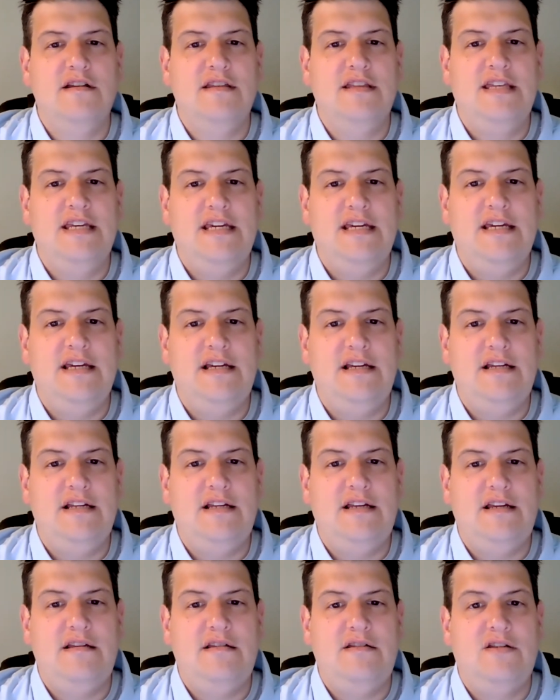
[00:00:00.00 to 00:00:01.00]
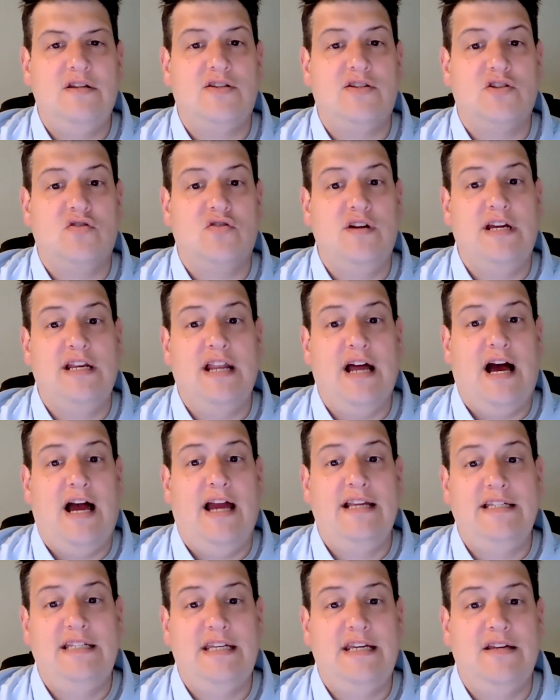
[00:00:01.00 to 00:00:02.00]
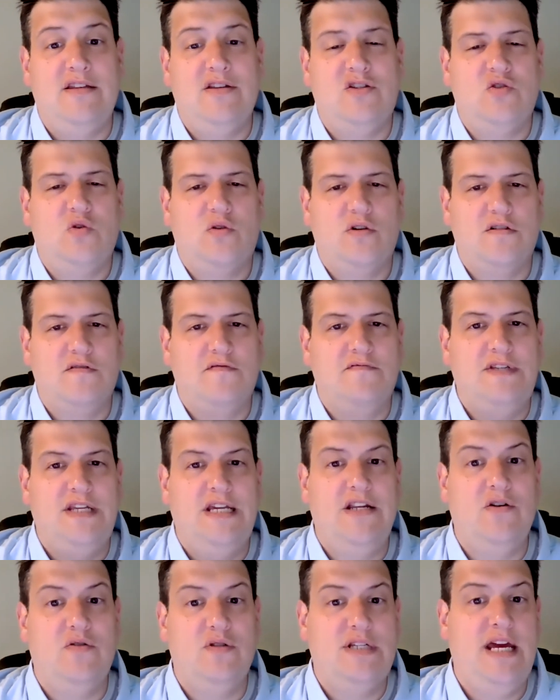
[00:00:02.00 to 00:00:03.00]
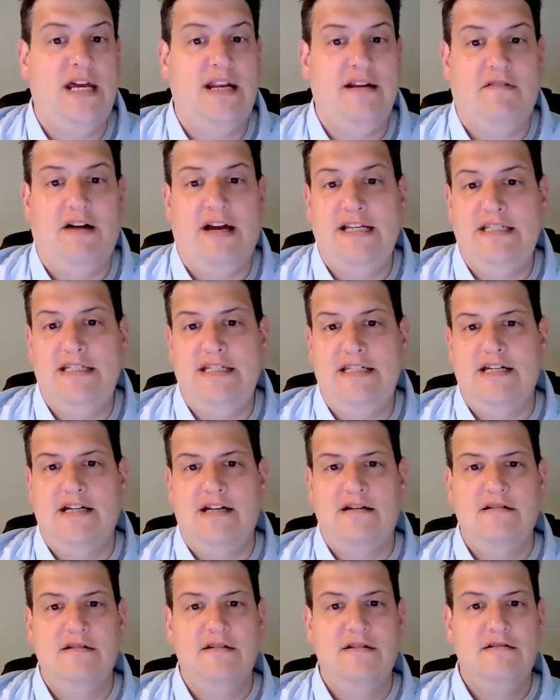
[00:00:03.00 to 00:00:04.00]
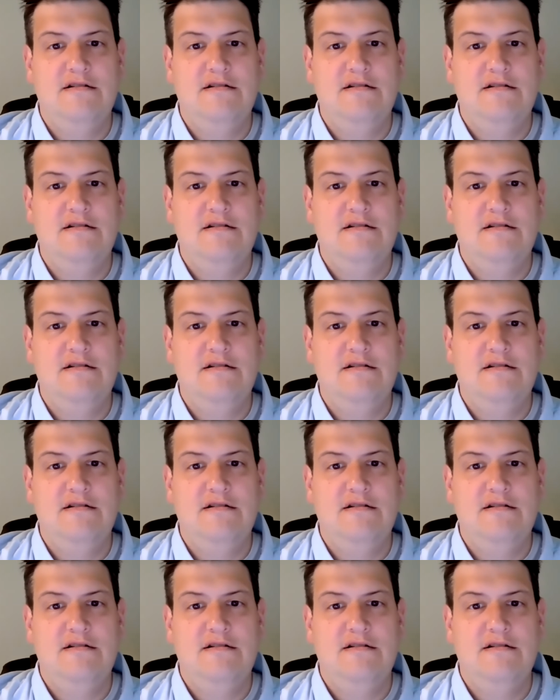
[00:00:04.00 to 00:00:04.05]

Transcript: the discrete idea, the sort of denotative idea,